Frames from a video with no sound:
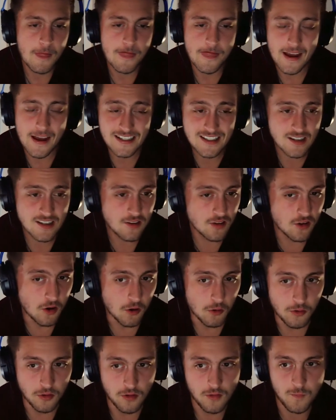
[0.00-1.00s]
That's it,
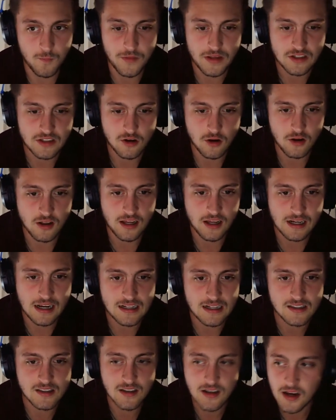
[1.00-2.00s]
though. That's all I
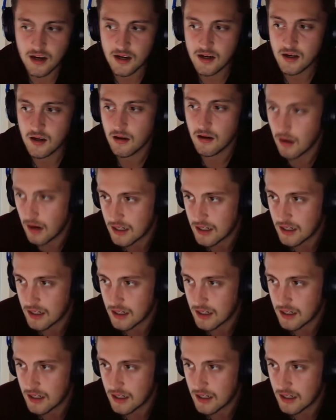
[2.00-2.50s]
got today.